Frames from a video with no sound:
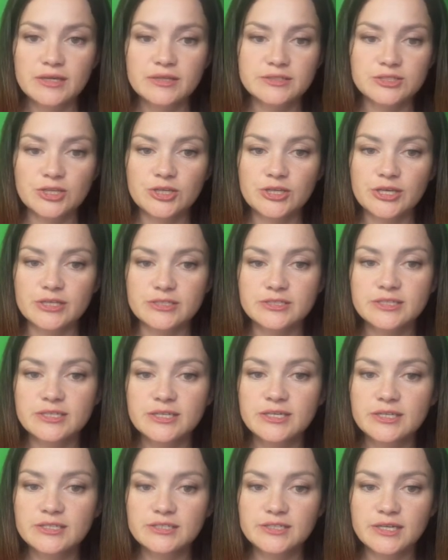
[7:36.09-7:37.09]
So yes,
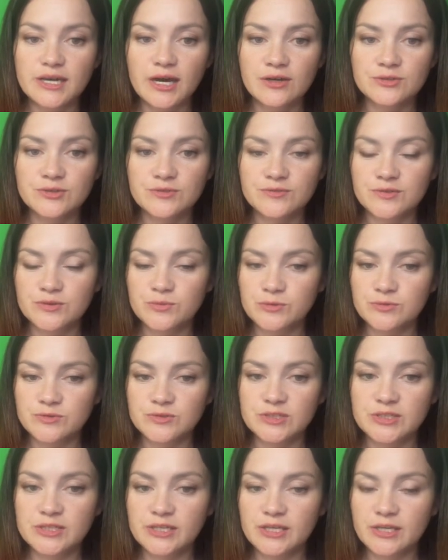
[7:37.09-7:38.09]
king is out of the
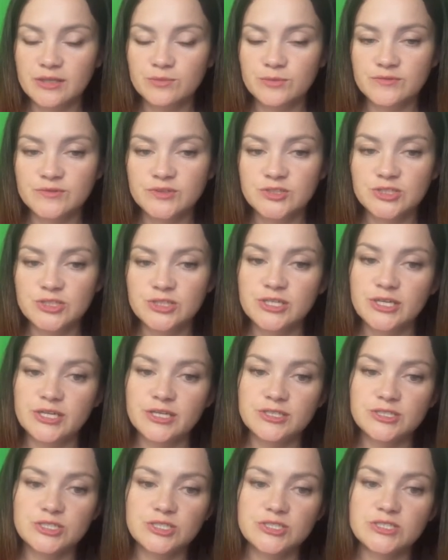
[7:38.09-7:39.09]
moves. It can move
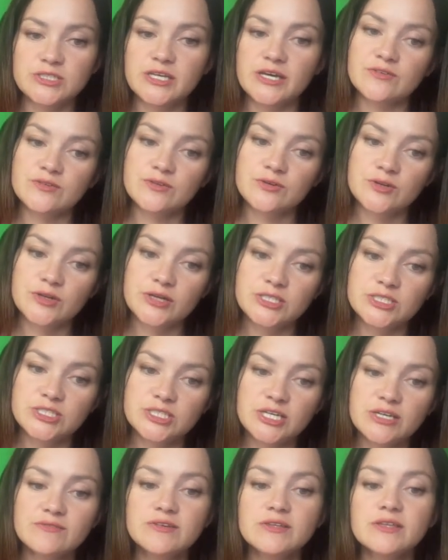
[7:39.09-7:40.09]
g8, g7 or
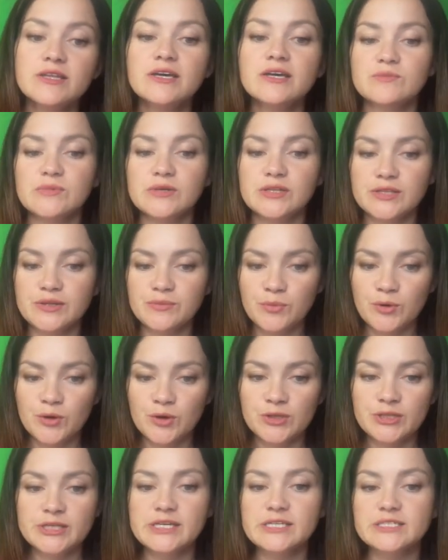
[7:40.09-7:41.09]
h7, but the
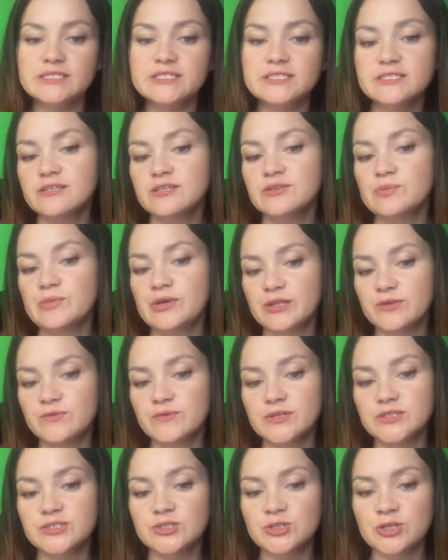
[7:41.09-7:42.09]
pawn can still be
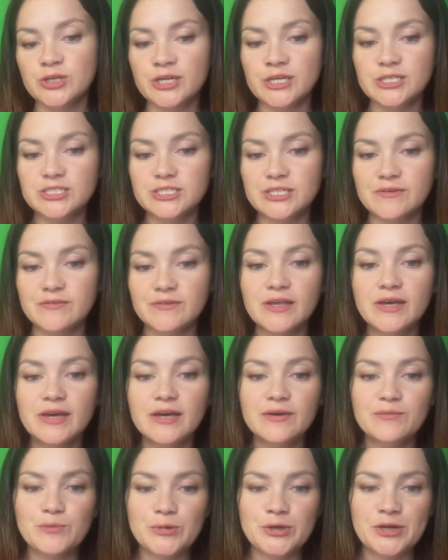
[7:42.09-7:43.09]
advanced to h7.
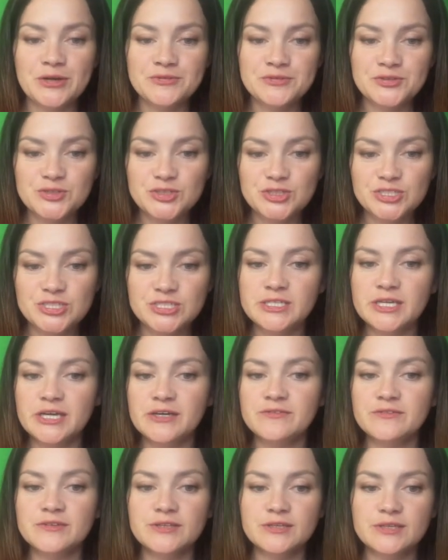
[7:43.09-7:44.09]
But after
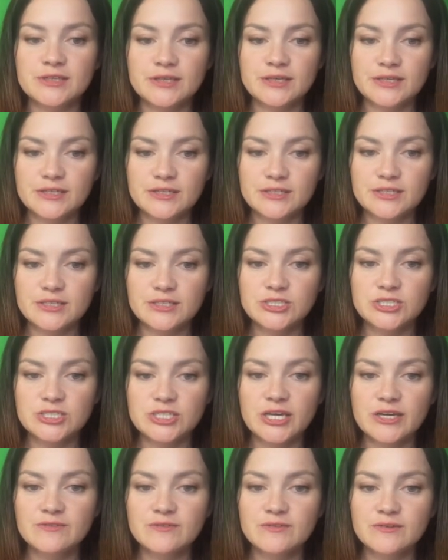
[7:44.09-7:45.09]
g7, king
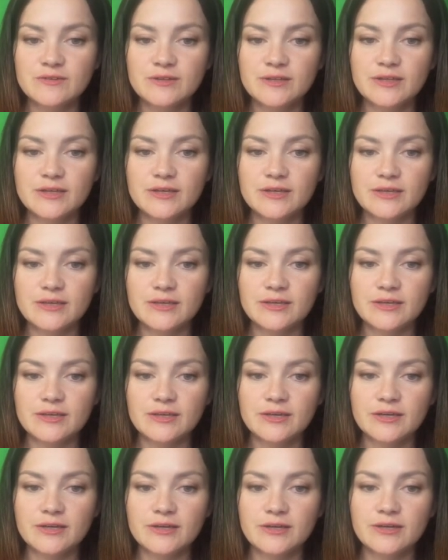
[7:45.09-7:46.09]
h7,
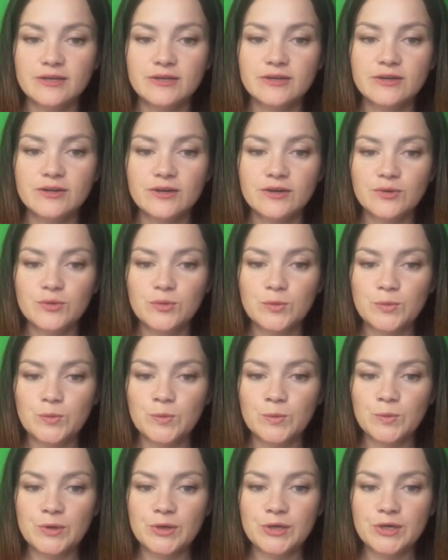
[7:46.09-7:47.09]
here
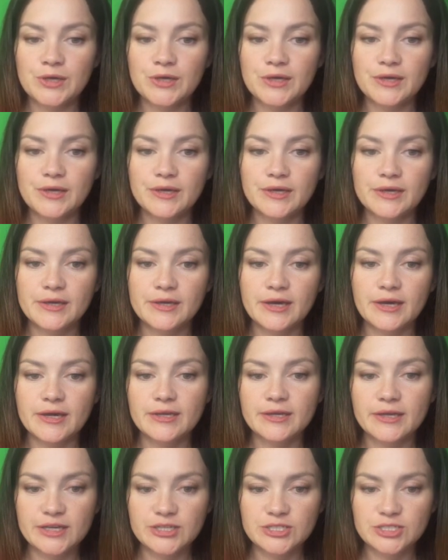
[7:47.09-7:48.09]
we
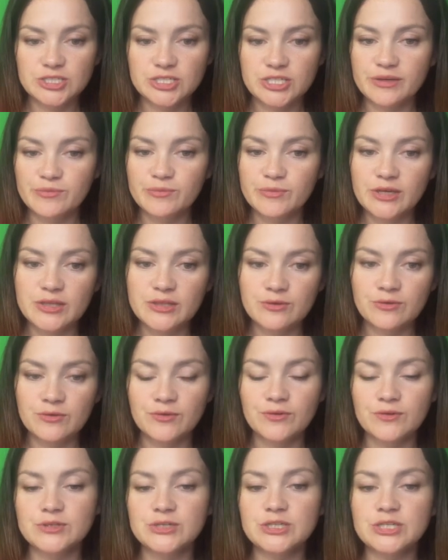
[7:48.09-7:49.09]
get a checkmate
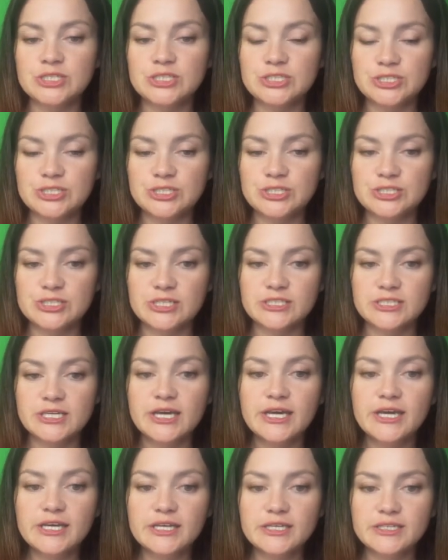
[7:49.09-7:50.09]
on g6.
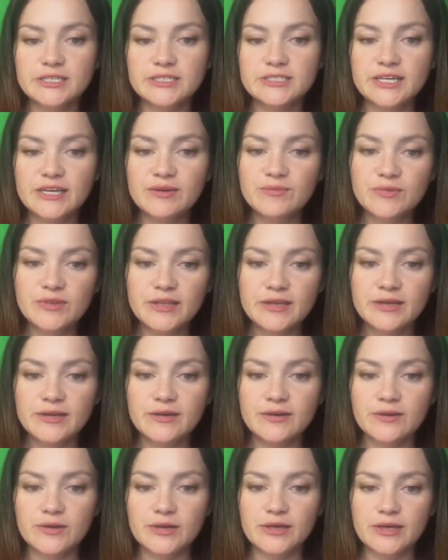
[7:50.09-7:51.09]
It's the same
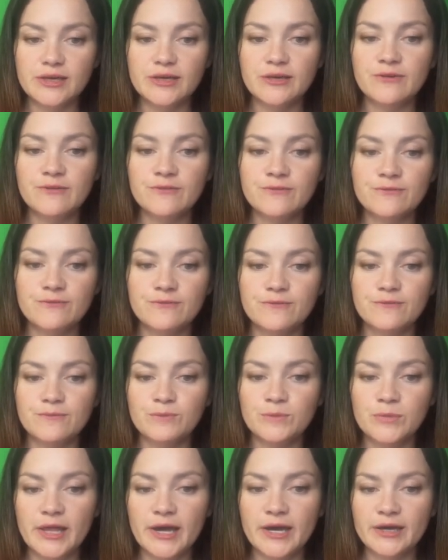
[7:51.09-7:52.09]
thing if
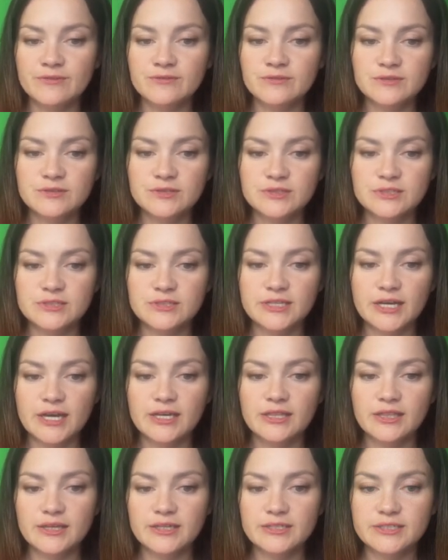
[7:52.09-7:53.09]
black will
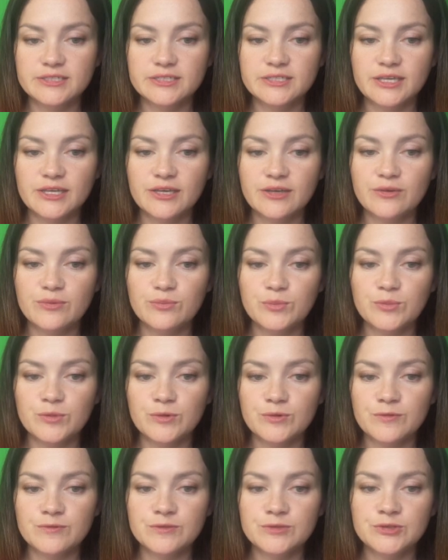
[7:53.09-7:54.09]
decide, let's say,
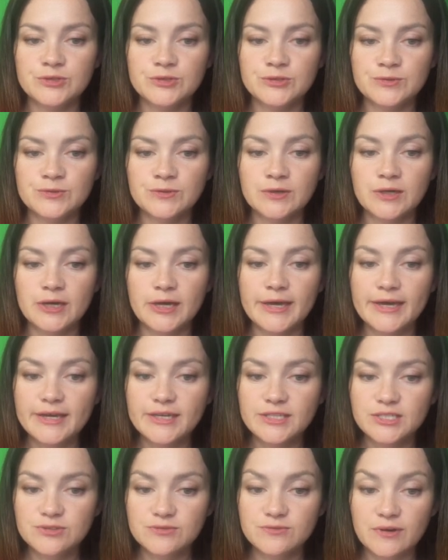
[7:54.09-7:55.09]
to
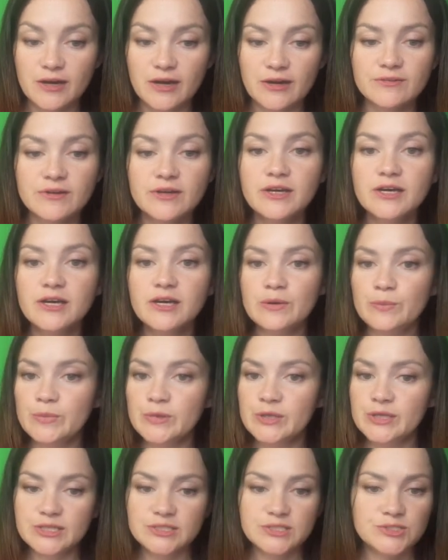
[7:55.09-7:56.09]
h5.
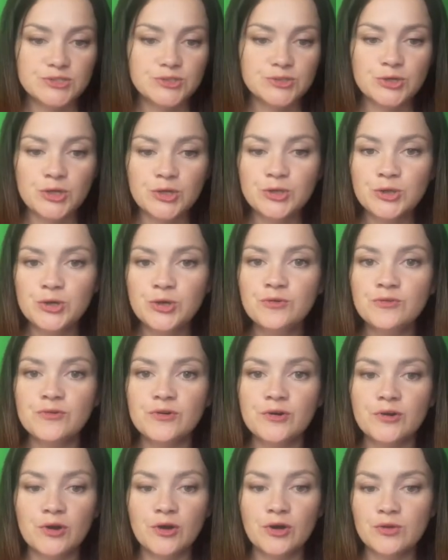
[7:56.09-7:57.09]
Please do not go
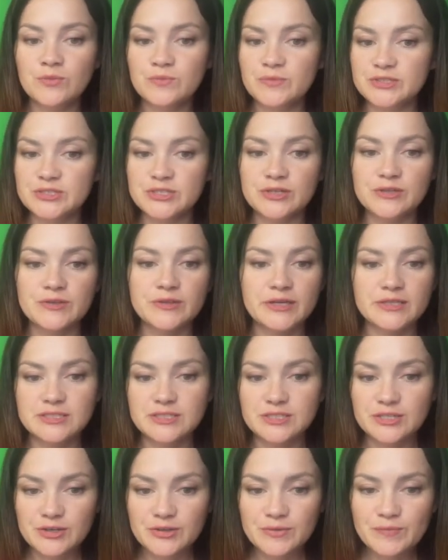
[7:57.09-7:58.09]
for en passant.
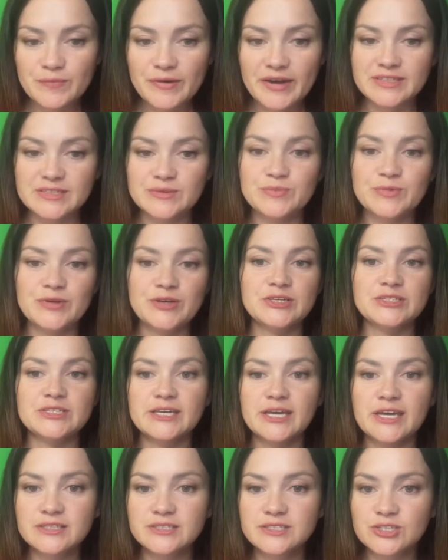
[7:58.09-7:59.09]
That's not best because
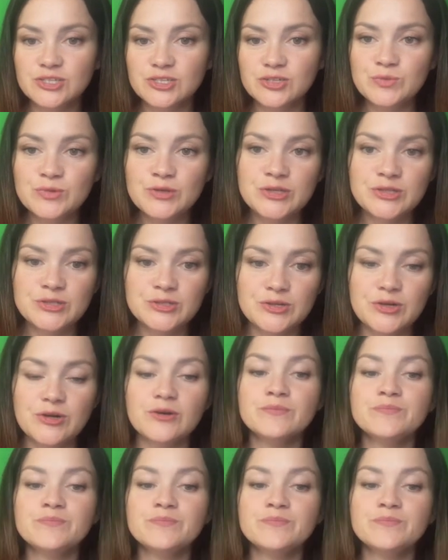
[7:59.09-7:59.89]
again it's going to be a draw.